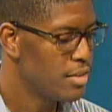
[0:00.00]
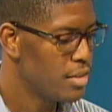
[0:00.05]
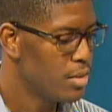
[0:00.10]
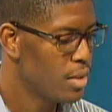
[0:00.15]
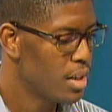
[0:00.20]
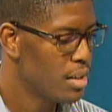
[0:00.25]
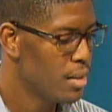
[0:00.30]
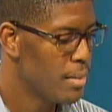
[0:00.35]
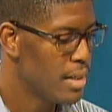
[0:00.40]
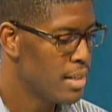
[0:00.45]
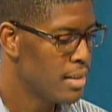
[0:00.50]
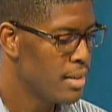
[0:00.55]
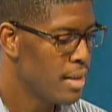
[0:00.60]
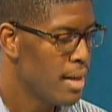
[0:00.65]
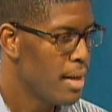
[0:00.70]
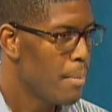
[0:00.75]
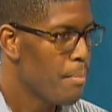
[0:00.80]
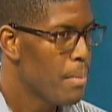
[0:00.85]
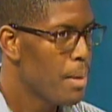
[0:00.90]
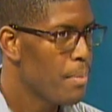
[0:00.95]
Because I mean,
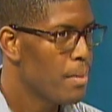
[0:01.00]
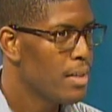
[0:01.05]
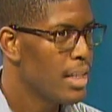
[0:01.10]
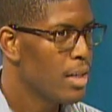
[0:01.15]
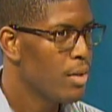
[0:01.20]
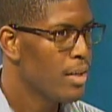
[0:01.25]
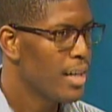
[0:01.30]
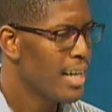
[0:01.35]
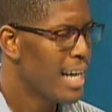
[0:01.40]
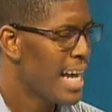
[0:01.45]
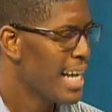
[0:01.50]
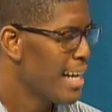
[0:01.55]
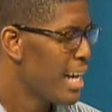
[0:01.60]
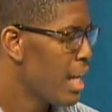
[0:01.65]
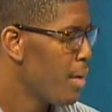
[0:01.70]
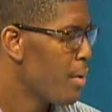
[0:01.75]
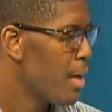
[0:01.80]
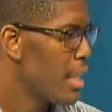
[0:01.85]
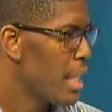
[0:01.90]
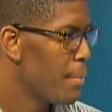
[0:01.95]
people think, okay, I can't do
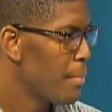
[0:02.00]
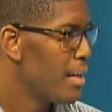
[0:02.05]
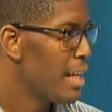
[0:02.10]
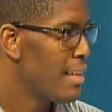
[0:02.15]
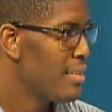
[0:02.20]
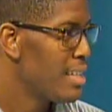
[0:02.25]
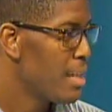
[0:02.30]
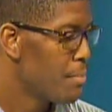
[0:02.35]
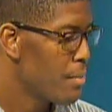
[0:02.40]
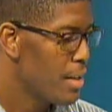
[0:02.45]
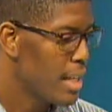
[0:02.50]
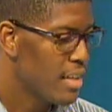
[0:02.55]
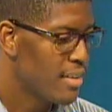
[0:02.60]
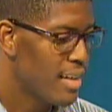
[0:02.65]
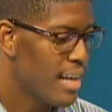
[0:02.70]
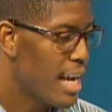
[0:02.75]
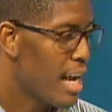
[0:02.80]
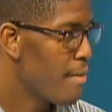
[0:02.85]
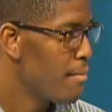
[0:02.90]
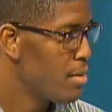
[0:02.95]
anything, but there's simple things
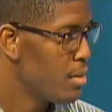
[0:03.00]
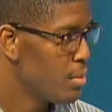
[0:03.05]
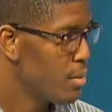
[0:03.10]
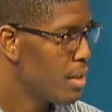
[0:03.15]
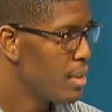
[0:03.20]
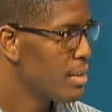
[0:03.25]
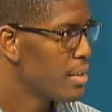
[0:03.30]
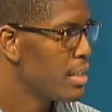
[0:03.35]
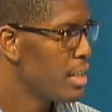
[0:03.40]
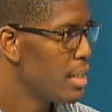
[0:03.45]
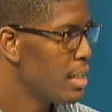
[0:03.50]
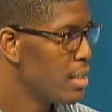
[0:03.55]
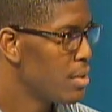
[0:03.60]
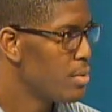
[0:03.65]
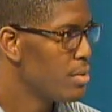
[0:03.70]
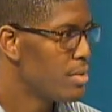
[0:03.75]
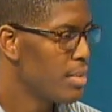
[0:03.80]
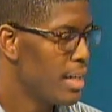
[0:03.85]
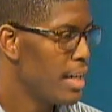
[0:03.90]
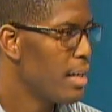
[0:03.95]
everyone can do
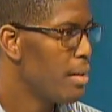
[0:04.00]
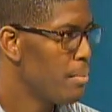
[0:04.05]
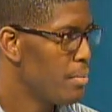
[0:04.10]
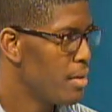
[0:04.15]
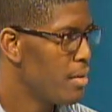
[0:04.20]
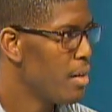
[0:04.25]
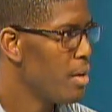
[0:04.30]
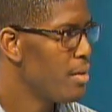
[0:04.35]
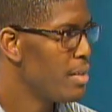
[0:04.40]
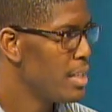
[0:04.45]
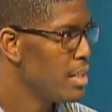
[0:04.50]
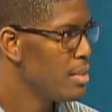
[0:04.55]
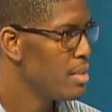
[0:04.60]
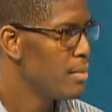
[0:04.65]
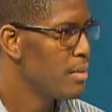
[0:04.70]
to help around the issue.